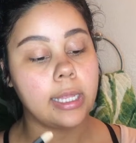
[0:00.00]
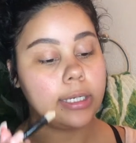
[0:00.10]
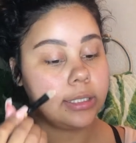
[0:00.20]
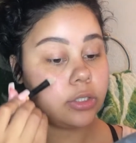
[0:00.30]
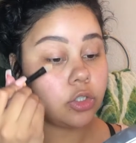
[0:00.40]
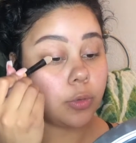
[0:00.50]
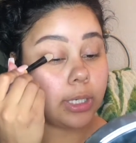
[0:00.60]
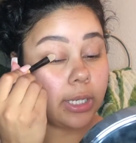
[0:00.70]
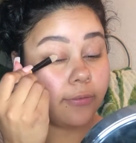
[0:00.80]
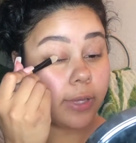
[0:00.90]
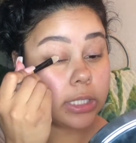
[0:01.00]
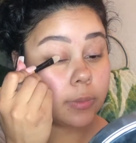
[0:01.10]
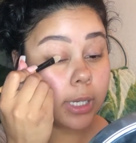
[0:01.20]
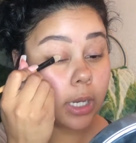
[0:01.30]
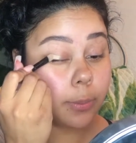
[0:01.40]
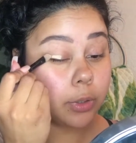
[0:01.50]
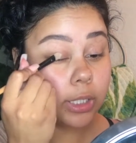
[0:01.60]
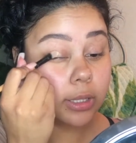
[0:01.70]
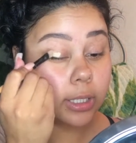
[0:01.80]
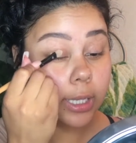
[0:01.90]
And I didn't do any face makeup or
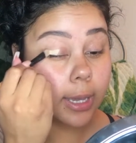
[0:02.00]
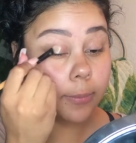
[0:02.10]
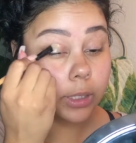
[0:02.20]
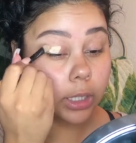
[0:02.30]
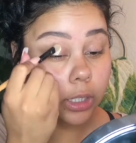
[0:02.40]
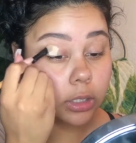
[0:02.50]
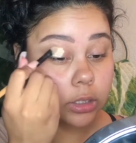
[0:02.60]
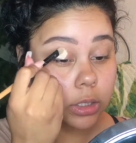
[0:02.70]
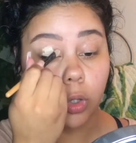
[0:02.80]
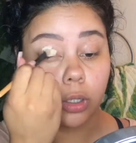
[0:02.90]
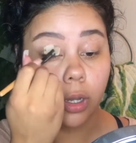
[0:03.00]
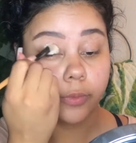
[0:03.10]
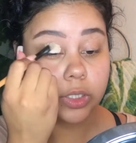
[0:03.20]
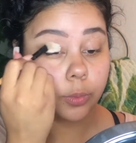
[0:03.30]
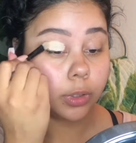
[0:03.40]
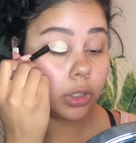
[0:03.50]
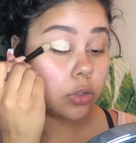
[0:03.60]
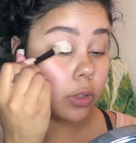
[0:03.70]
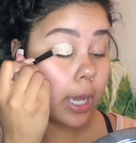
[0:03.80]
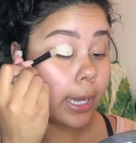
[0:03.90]
anything yet because, well, obviously we're going to
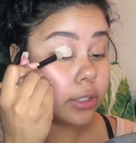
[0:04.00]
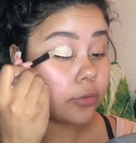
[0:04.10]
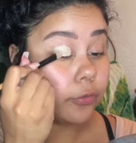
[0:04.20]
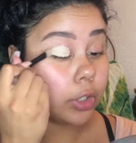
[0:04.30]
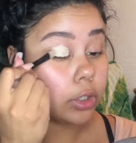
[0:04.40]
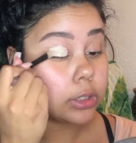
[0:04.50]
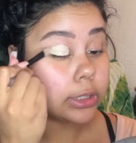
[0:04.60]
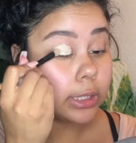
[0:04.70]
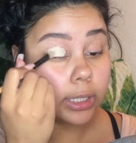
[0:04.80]
do the eyes first.